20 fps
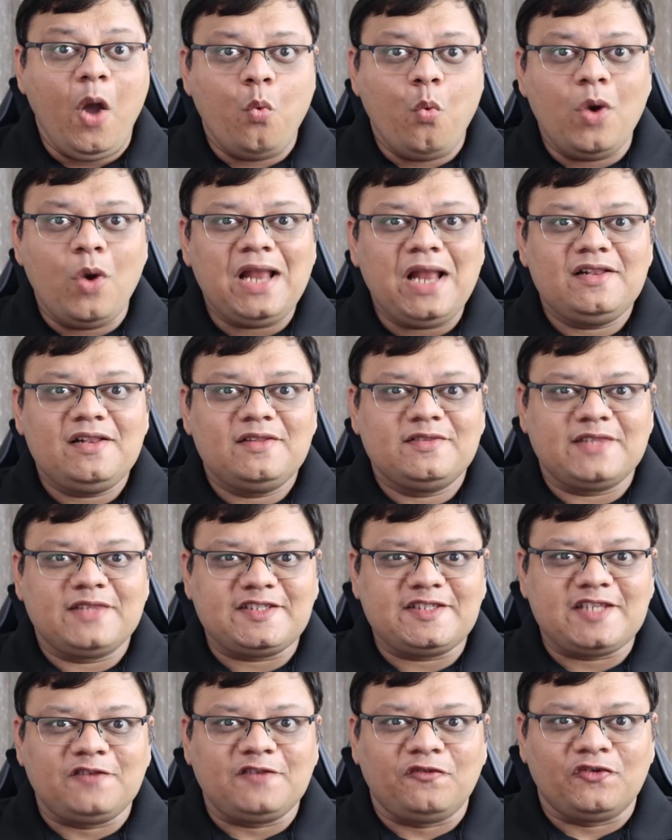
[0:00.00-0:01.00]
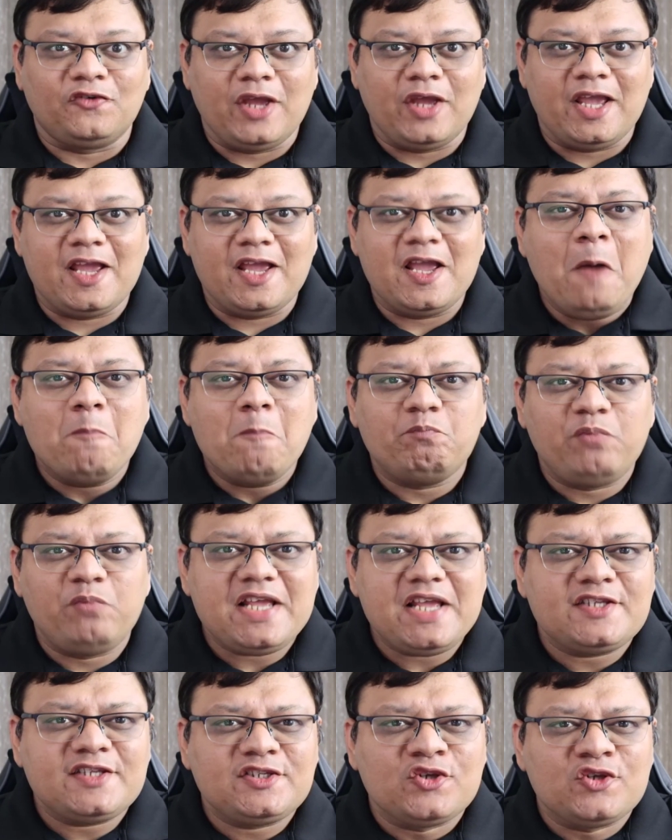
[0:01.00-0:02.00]
Well, that's it for today.
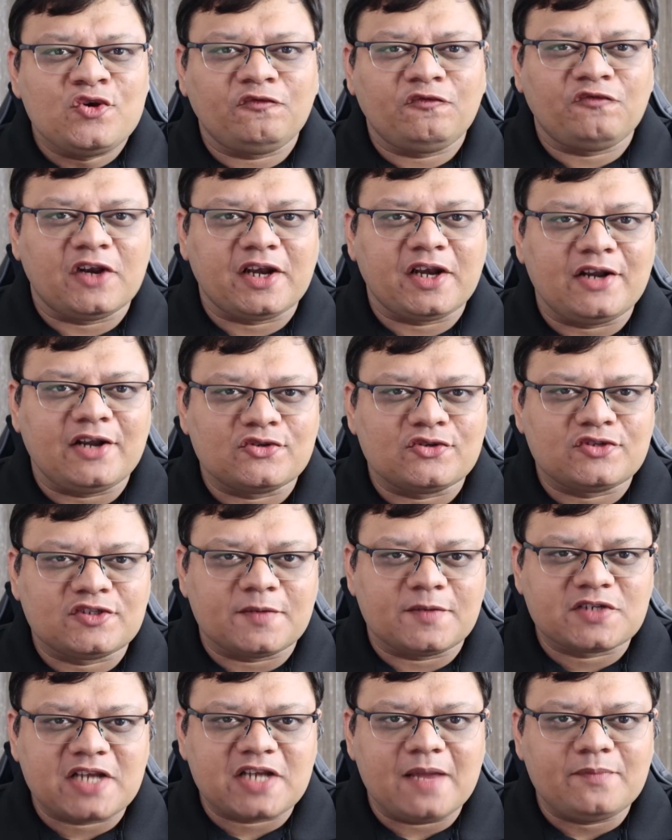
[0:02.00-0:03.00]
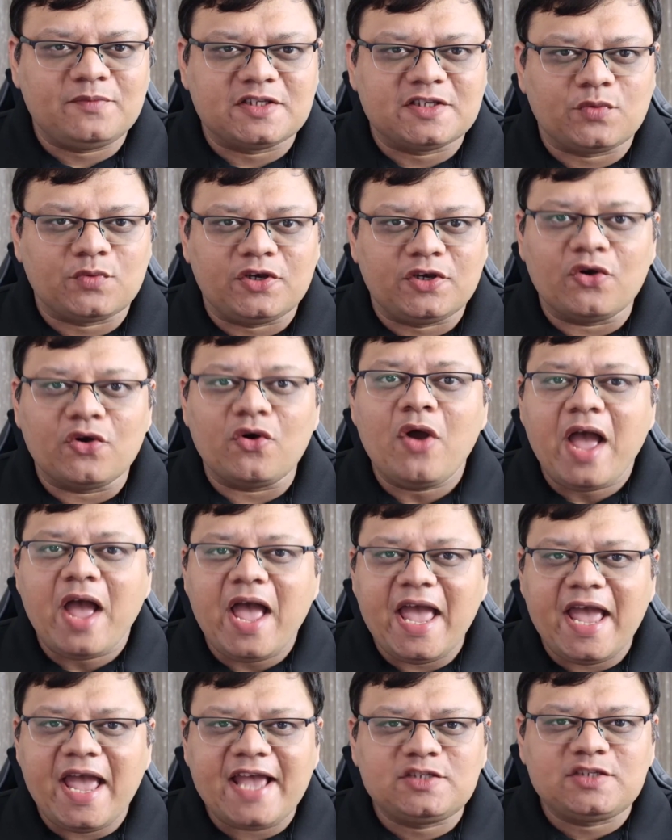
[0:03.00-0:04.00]
Please do not forget to subscribe this video
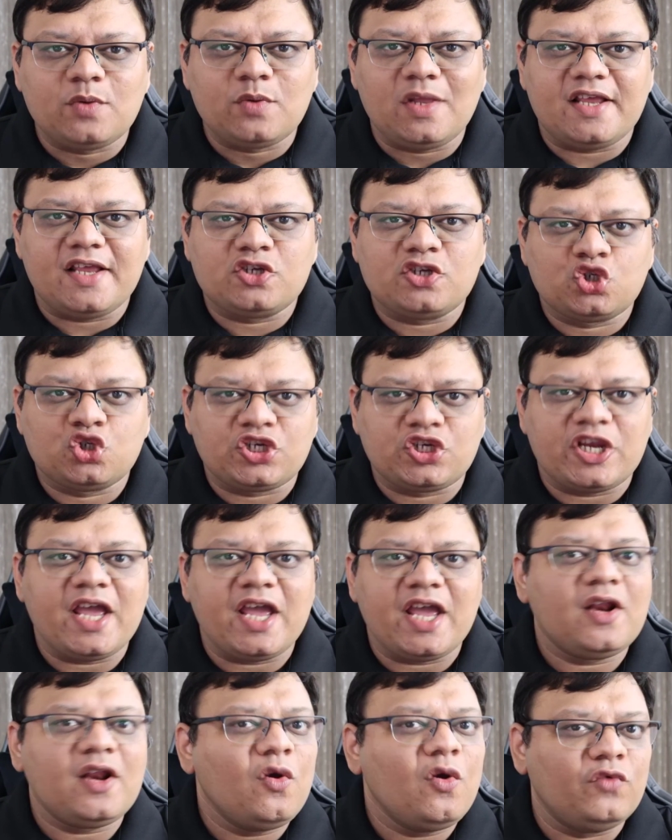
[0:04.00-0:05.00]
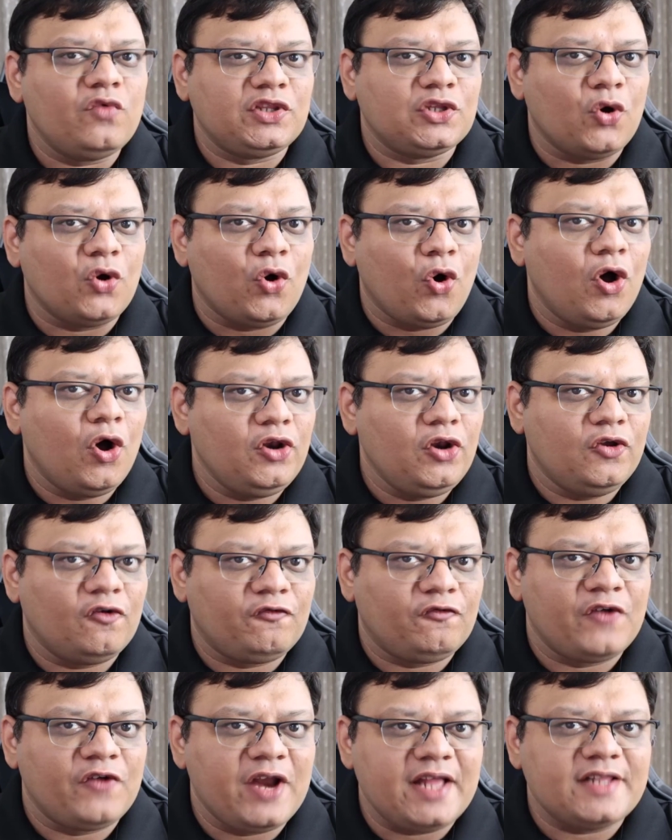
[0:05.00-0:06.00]
as well as share with all your
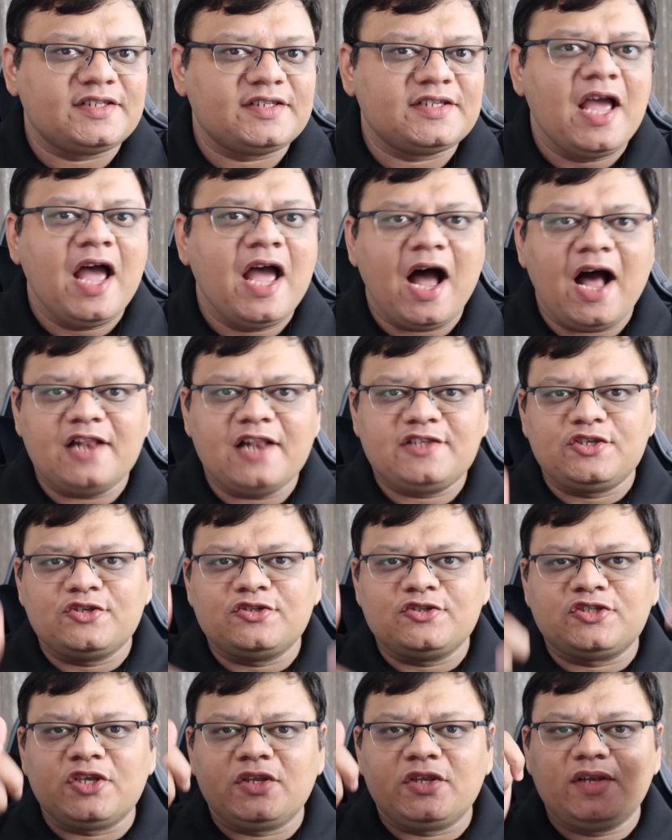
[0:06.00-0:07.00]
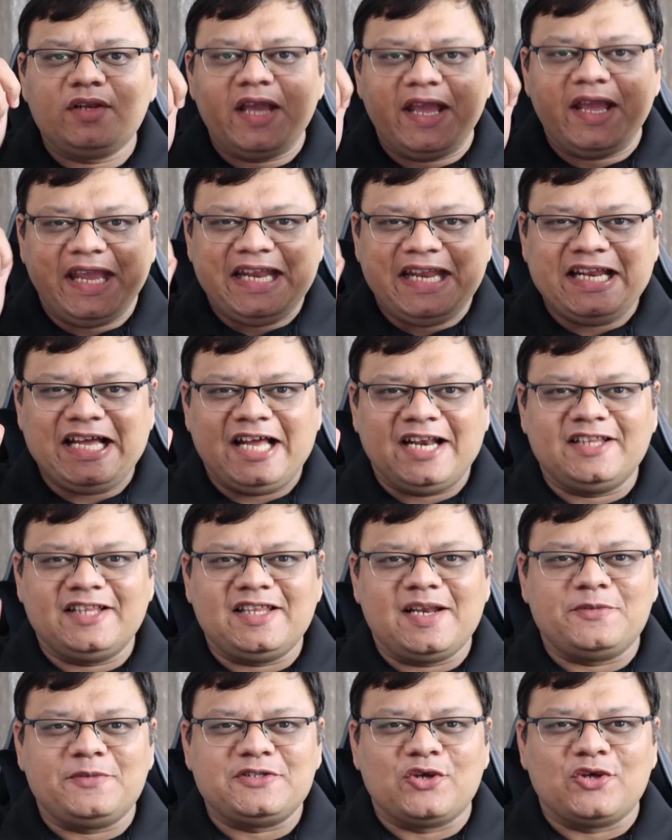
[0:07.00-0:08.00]
friends. I'll see you soon in another
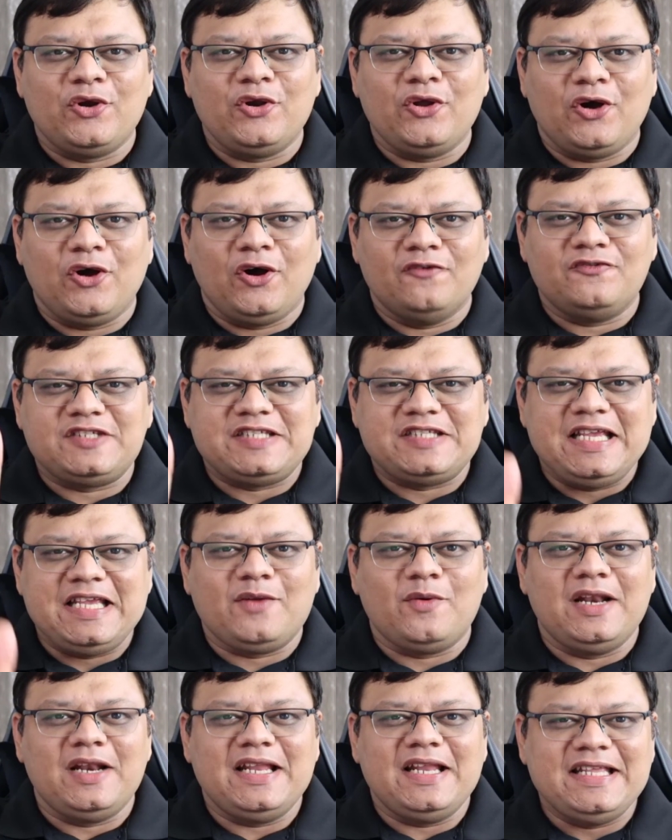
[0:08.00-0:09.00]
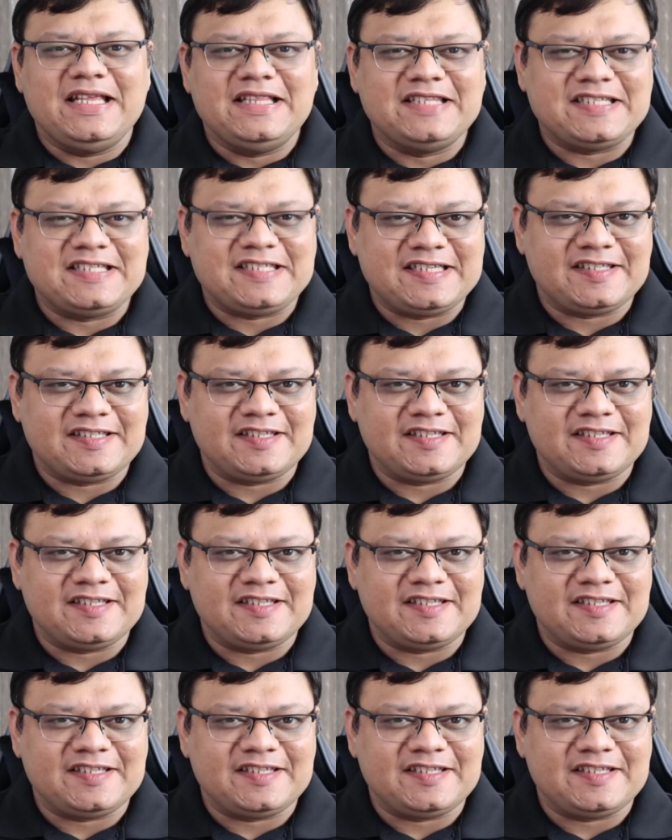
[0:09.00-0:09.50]
episode of SQL in the 60